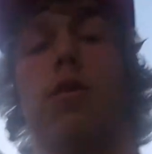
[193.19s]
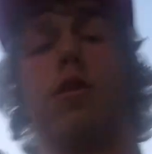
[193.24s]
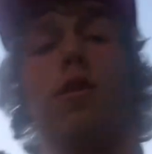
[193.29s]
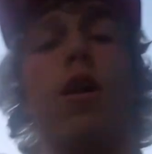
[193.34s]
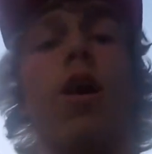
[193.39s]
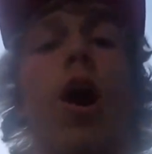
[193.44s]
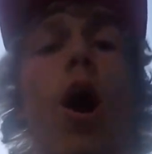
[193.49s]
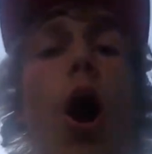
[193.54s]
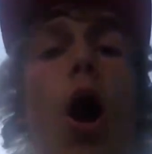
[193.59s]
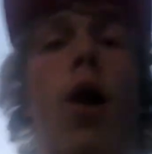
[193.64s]

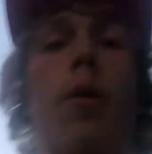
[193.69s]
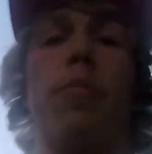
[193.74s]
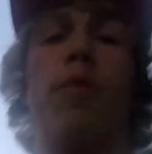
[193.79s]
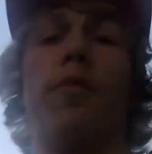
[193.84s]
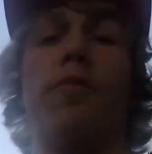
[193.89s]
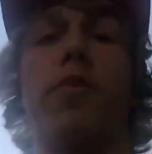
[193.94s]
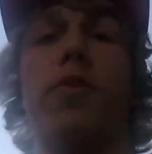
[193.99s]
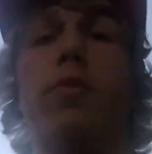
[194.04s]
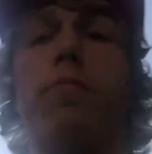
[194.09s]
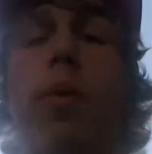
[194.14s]

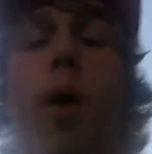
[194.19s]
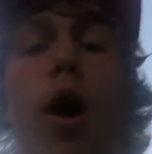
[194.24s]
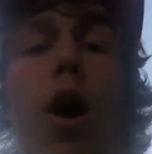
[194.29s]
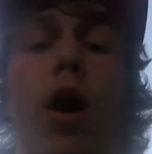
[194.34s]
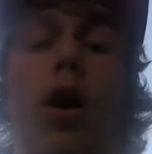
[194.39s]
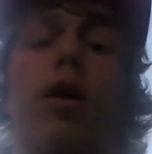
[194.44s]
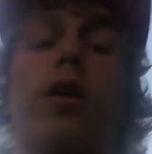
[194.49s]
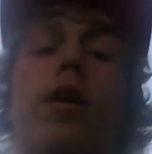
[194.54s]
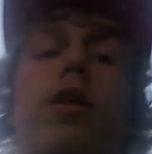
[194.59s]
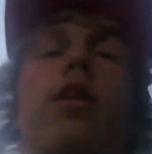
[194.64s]
Harbor View
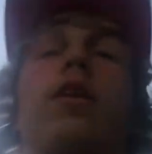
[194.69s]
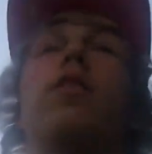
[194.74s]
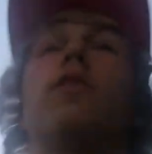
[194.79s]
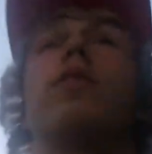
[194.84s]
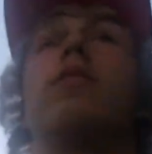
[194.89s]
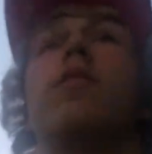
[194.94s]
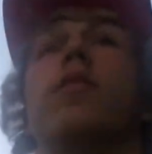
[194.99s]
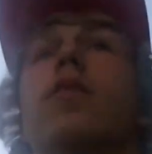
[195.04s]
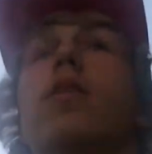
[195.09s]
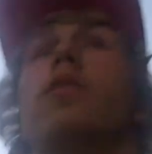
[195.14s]
Park.
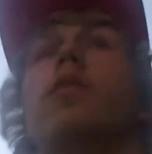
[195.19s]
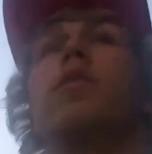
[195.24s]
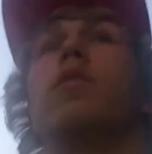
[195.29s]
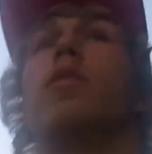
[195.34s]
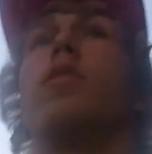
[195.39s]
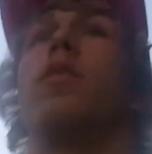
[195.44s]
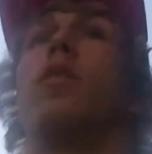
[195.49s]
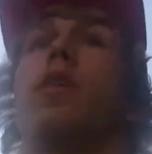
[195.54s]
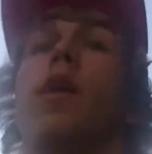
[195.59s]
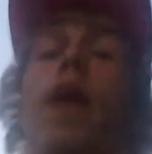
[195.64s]

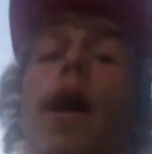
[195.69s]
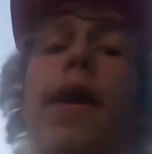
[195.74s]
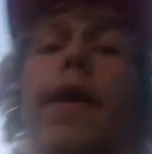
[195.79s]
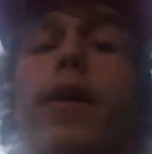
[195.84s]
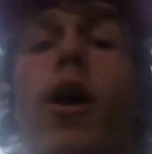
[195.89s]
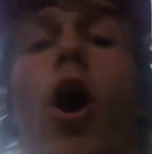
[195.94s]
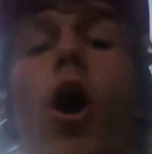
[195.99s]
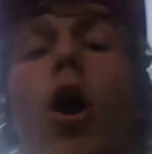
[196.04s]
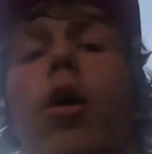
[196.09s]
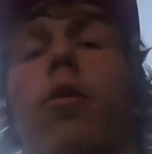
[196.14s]

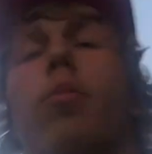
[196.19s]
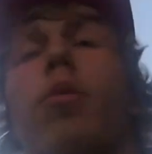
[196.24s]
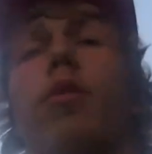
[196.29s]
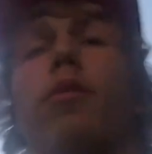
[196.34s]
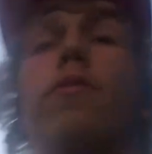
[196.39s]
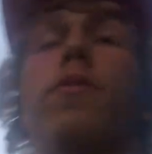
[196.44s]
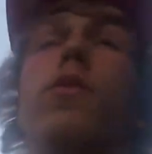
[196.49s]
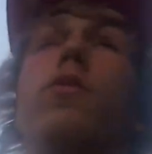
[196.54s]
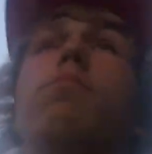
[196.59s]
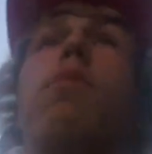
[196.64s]
Egg
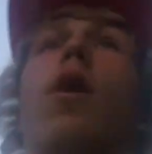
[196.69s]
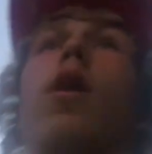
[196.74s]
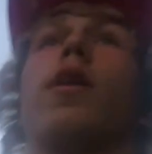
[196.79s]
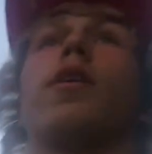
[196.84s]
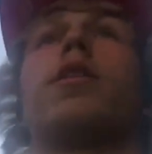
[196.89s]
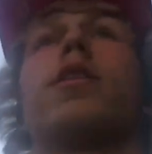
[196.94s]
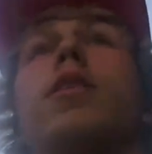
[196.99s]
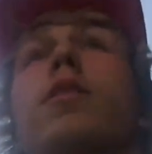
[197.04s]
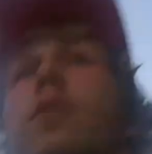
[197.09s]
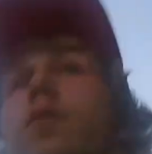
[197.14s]
Harbor View
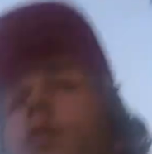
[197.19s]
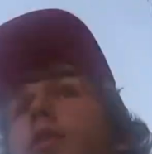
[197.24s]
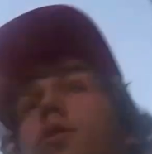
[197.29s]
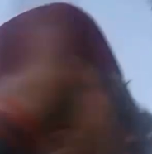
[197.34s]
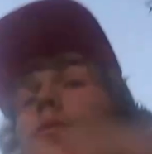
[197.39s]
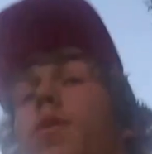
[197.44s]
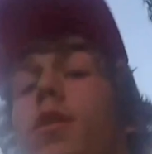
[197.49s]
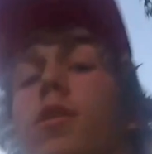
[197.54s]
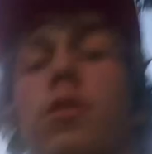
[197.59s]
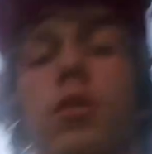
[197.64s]
Park
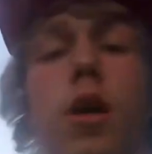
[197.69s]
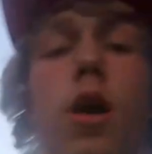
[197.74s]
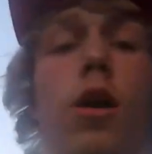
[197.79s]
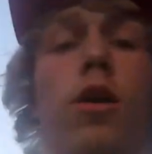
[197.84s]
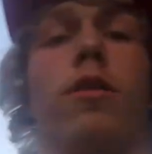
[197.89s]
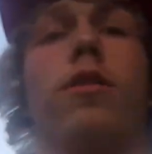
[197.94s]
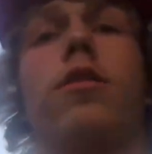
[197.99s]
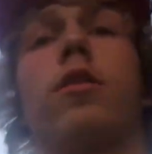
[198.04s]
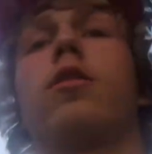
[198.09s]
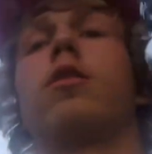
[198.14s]
is what it's
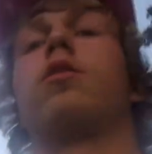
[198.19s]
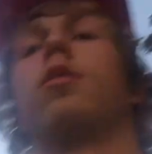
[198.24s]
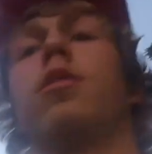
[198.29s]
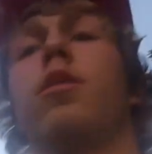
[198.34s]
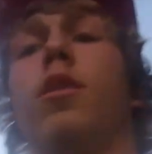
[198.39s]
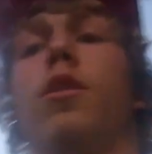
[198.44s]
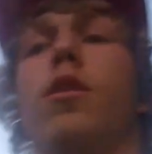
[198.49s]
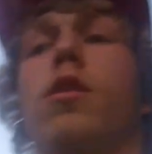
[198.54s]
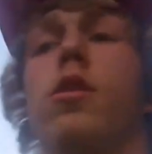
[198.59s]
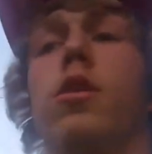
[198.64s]
called.
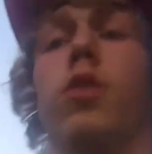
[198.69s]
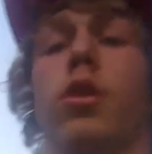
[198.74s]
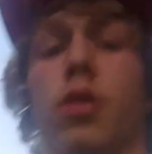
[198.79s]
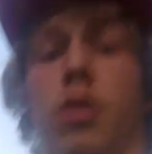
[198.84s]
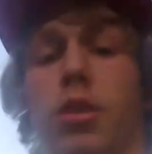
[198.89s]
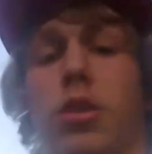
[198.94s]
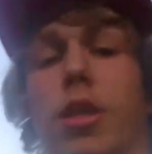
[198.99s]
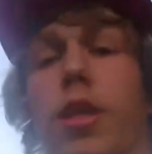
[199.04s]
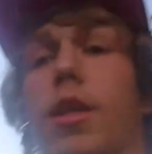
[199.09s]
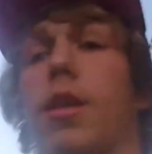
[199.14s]

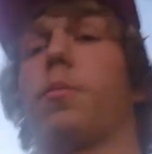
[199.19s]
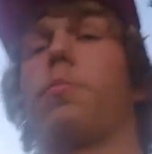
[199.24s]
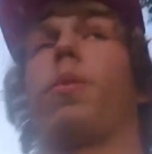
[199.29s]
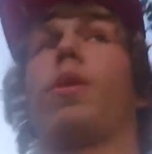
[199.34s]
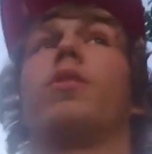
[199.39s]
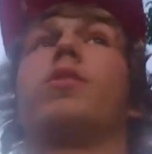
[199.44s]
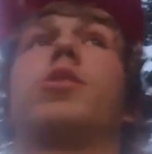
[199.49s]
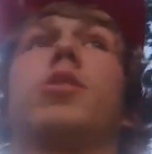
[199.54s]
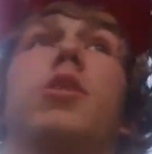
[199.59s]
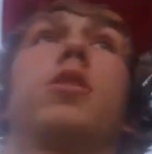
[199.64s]
There's like a
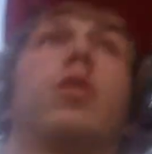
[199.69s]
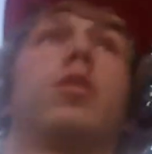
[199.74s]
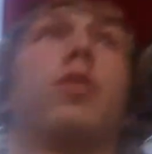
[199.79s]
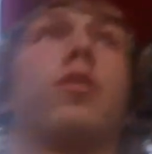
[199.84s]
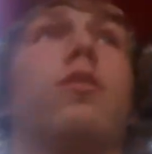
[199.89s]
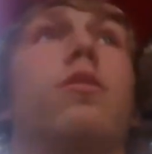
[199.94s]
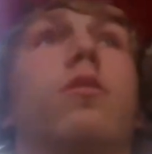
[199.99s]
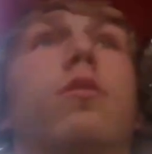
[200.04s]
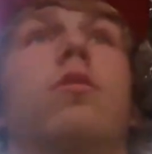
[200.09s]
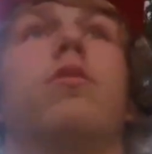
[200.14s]
bunch
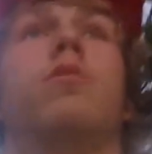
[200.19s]
of.